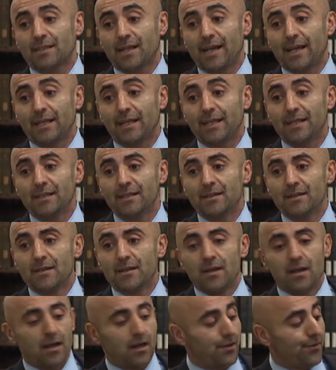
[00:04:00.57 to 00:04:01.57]
society,
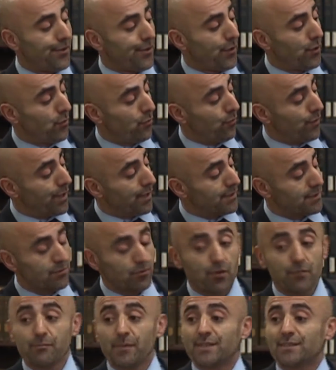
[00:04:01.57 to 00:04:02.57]
uh, though with a
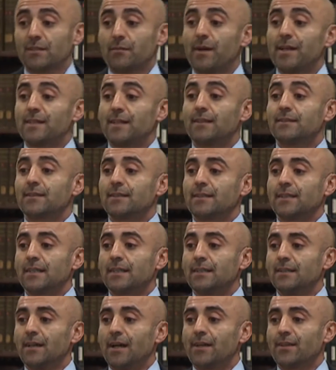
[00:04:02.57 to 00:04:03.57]
strong Muslim
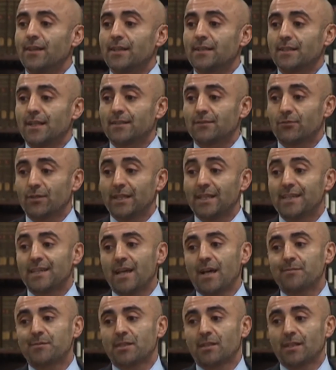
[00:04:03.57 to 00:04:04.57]
identity. I think that really
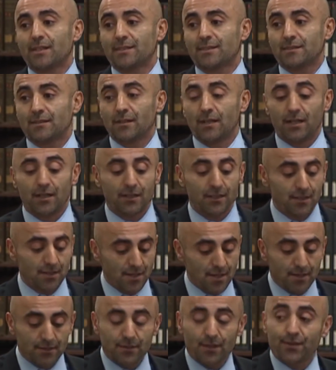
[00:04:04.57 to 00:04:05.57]
encapsulates uh,
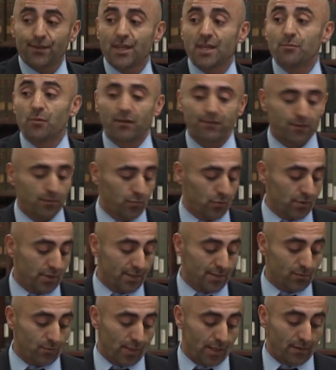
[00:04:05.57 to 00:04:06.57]
the theme of the book
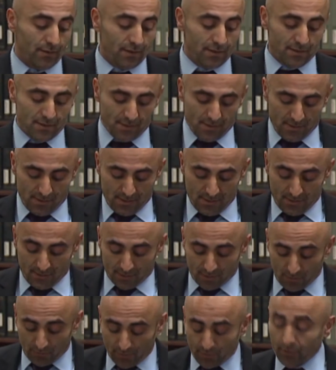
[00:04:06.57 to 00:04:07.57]
as well.
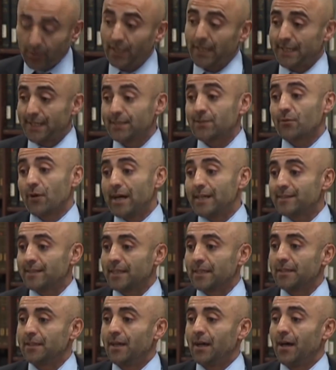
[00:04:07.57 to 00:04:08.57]
So Turkey is
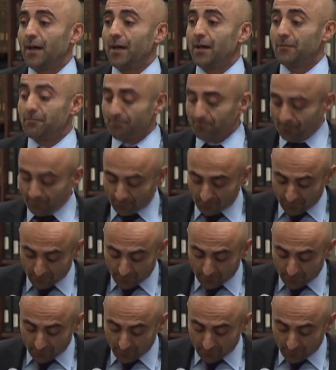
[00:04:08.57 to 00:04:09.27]
rising. Um,